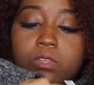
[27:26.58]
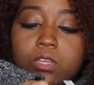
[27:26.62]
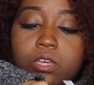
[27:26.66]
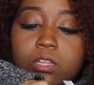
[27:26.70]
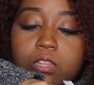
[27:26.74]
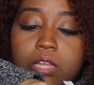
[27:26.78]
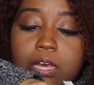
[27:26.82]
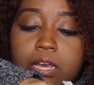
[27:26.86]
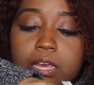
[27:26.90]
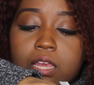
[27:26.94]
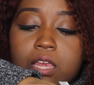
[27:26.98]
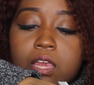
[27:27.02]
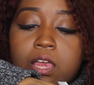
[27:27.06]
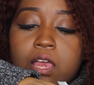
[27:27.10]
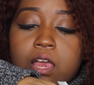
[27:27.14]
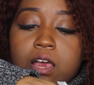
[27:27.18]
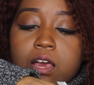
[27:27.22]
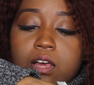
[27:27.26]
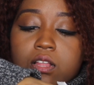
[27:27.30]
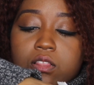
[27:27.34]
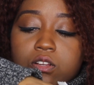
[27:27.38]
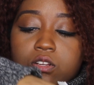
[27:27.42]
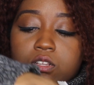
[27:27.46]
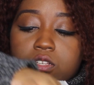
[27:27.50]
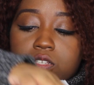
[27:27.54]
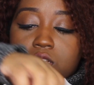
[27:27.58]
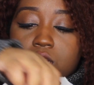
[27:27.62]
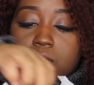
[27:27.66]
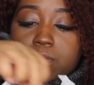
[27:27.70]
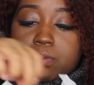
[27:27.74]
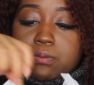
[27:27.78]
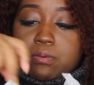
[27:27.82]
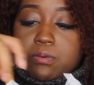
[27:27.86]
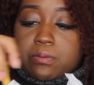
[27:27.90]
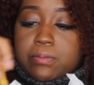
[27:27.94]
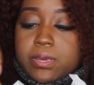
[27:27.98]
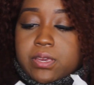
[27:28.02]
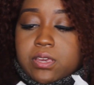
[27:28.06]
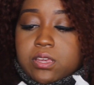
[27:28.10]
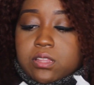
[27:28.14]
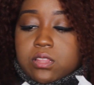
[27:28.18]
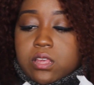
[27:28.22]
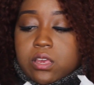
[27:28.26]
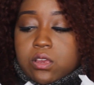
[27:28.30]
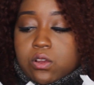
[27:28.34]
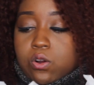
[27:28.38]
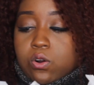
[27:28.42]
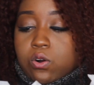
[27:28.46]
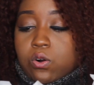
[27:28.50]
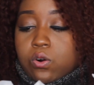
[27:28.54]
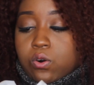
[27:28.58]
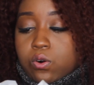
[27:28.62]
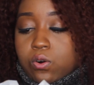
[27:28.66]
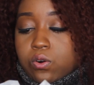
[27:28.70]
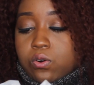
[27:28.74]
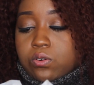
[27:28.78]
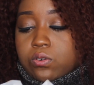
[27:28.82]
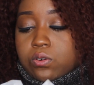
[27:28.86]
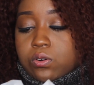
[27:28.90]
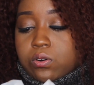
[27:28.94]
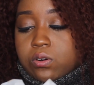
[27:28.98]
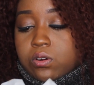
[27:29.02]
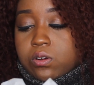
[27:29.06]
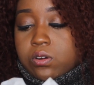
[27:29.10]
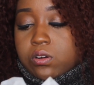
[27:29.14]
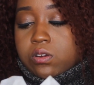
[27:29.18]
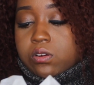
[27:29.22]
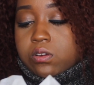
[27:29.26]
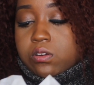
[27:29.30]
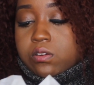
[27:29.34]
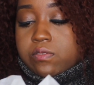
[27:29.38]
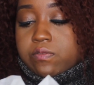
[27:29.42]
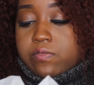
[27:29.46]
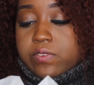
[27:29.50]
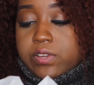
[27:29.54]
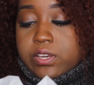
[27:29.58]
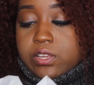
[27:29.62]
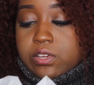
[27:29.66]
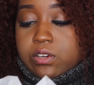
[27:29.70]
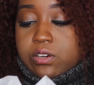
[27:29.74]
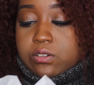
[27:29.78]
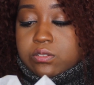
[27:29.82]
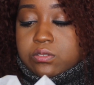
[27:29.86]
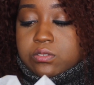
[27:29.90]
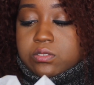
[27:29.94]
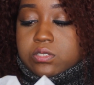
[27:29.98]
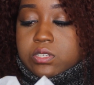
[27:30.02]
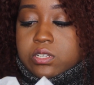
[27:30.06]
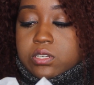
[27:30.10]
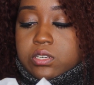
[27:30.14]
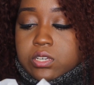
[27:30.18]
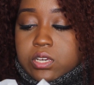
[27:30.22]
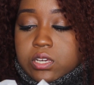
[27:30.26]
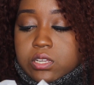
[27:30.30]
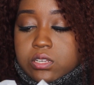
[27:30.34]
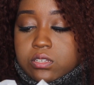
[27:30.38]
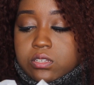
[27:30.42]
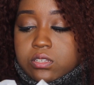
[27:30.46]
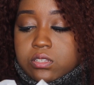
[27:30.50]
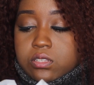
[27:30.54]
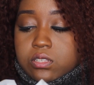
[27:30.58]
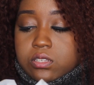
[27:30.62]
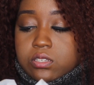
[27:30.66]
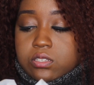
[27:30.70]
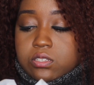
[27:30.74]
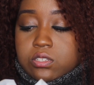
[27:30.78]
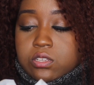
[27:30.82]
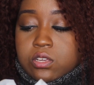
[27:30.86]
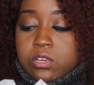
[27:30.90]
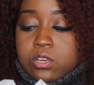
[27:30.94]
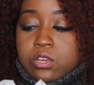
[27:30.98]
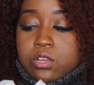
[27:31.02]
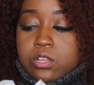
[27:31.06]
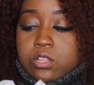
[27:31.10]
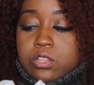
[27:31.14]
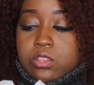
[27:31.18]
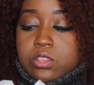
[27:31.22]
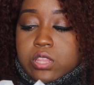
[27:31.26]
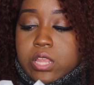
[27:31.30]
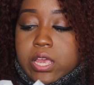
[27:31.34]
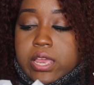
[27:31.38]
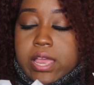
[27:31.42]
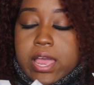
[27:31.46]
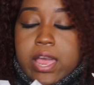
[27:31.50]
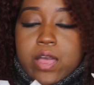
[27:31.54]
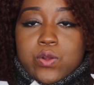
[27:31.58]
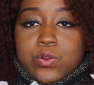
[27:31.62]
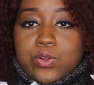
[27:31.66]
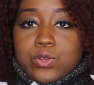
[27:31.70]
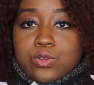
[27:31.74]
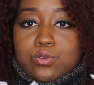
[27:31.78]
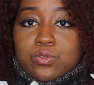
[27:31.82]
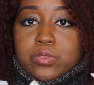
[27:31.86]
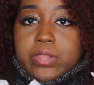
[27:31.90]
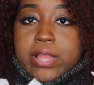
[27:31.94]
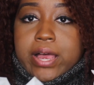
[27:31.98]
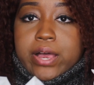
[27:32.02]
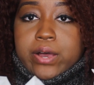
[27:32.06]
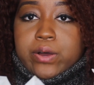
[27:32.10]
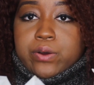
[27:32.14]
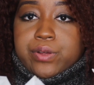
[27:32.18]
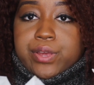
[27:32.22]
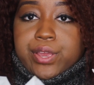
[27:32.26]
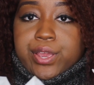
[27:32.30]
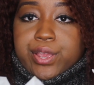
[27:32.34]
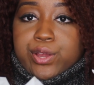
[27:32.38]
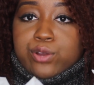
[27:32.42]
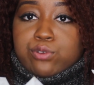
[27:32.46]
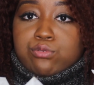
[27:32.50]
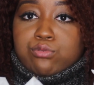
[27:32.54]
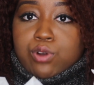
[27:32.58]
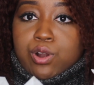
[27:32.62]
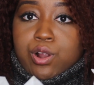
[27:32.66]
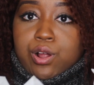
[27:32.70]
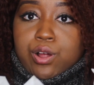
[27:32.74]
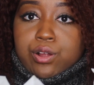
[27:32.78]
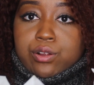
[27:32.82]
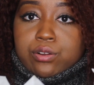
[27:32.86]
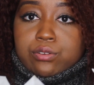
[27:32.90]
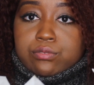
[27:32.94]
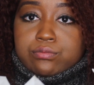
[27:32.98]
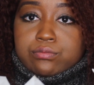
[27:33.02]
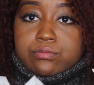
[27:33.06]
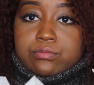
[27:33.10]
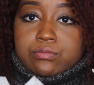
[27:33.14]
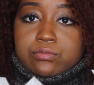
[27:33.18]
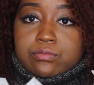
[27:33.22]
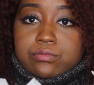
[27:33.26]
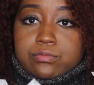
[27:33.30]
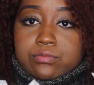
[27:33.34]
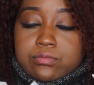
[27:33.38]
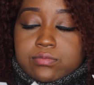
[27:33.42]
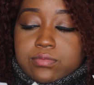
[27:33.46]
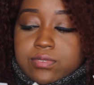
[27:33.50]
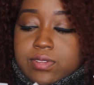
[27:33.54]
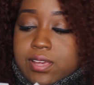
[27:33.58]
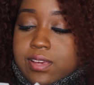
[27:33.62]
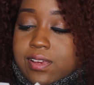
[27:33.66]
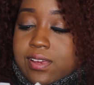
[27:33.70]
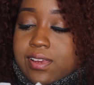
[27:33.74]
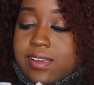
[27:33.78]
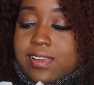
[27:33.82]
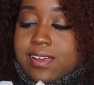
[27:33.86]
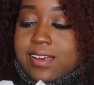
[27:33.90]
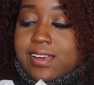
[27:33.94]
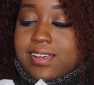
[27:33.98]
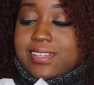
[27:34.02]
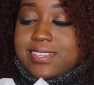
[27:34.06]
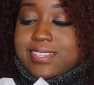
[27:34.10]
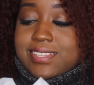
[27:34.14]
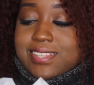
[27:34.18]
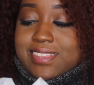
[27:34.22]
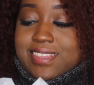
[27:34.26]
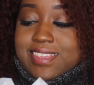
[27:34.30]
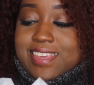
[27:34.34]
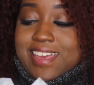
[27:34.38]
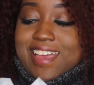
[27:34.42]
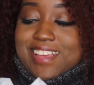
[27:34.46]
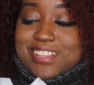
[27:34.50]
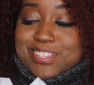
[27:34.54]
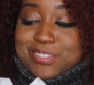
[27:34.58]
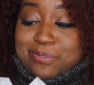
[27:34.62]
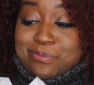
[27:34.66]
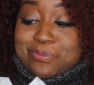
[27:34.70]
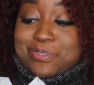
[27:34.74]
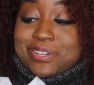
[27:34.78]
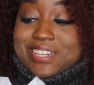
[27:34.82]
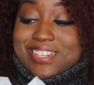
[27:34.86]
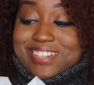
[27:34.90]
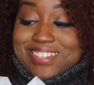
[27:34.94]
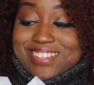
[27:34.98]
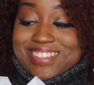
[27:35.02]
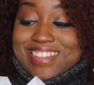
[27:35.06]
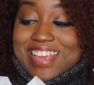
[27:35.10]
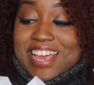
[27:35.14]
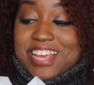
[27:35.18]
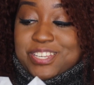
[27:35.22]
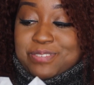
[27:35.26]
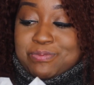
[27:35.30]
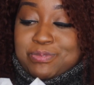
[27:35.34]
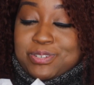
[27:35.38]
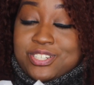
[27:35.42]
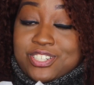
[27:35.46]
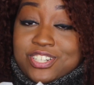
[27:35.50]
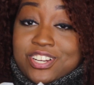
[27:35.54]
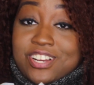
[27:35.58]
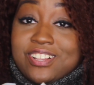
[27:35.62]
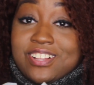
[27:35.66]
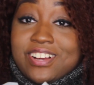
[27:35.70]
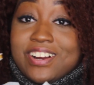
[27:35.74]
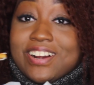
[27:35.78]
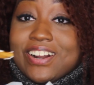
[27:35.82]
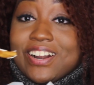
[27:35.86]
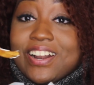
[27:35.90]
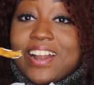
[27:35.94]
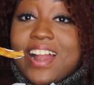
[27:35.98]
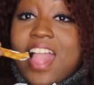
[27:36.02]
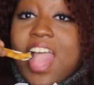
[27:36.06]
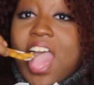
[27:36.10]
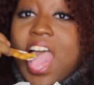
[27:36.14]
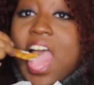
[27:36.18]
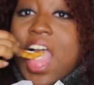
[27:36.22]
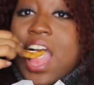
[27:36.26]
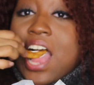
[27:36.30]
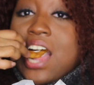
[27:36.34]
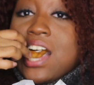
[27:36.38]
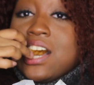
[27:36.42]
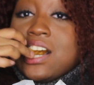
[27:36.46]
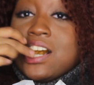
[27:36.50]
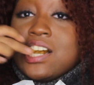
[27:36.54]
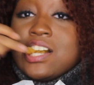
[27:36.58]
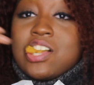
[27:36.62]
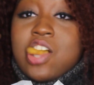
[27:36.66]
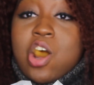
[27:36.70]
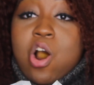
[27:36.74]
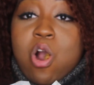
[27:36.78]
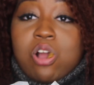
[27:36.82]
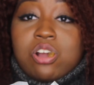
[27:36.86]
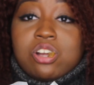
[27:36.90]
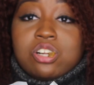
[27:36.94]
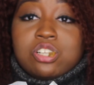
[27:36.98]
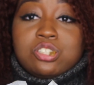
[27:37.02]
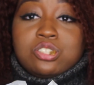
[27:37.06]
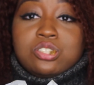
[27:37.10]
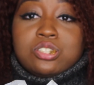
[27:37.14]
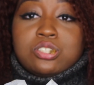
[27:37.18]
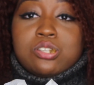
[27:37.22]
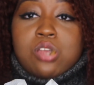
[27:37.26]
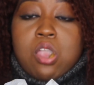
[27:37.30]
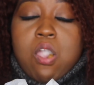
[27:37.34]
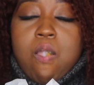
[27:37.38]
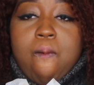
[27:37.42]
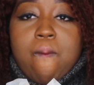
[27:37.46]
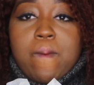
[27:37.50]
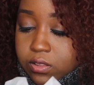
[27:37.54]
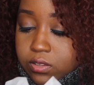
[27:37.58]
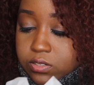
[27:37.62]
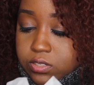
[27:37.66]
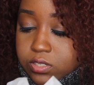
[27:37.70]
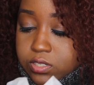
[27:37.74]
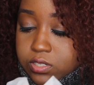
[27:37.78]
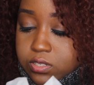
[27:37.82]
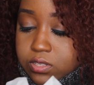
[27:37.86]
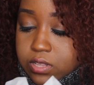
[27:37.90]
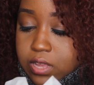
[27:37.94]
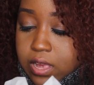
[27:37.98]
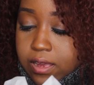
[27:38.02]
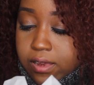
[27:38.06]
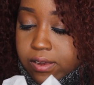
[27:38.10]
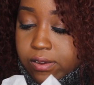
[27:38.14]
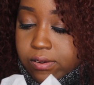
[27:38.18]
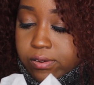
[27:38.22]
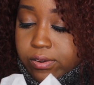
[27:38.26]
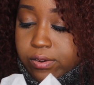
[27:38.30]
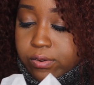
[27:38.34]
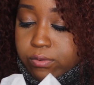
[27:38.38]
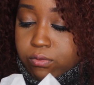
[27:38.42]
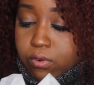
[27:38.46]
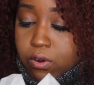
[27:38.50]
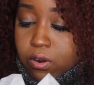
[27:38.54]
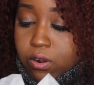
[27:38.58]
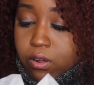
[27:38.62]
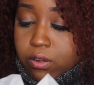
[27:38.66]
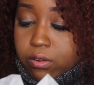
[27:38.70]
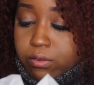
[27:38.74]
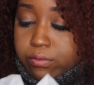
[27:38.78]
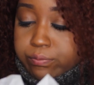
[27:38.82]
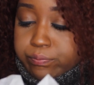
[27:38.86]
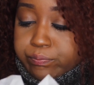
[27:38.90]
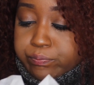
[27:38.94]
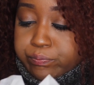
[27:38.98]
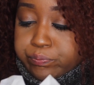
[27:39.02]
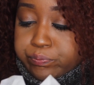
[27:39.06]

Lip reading: Like, I literally saw people making like whole videos dedicated to this. Like, how are you loud and wrong? that's what y'all are. Or just loud and wrong